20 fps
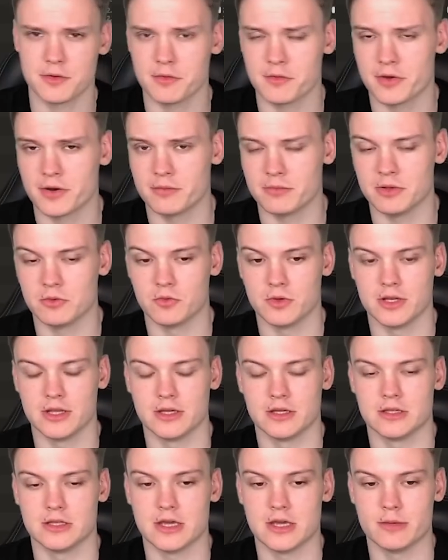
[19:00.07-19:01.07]
you want to be
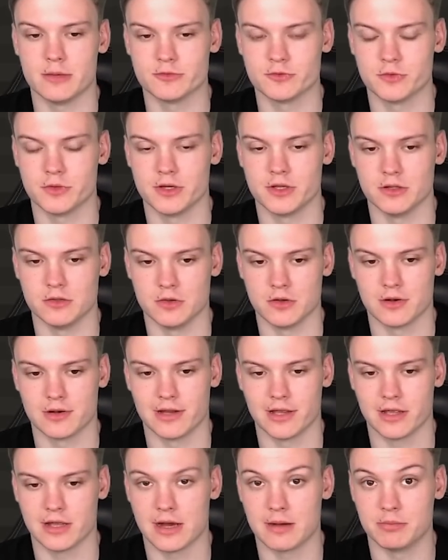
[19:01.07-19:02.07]
winning games when you're
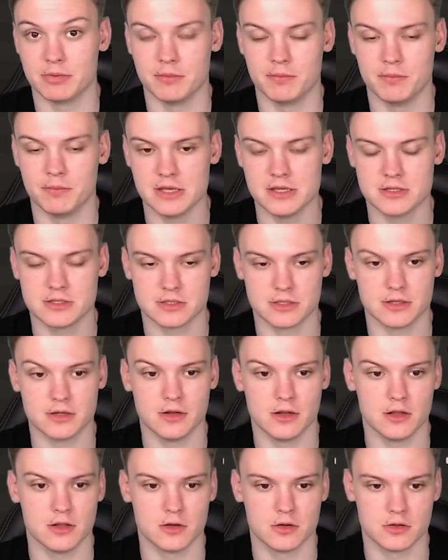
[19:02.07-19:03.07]
like up a piece
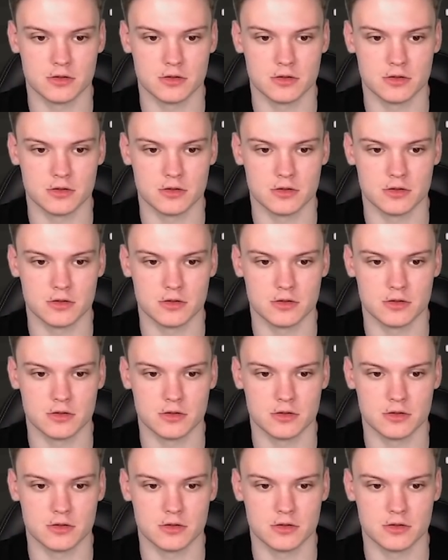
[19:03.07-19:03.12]
early